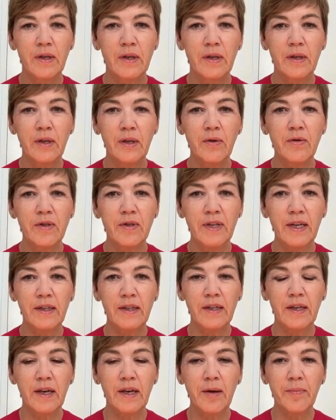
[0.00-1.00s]
You said
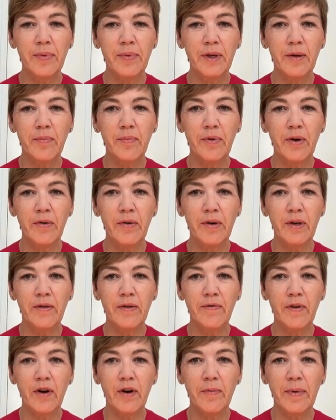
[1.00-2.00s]
the company broke
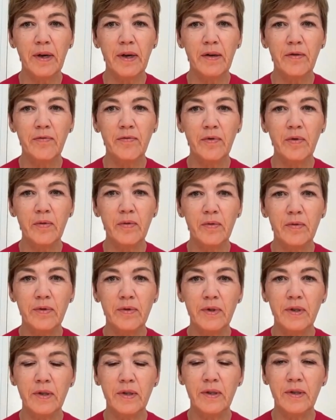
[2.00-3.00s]
environmental
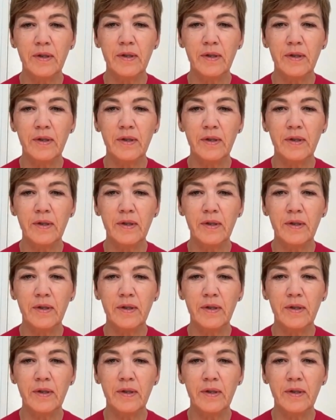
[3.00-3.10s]
rules.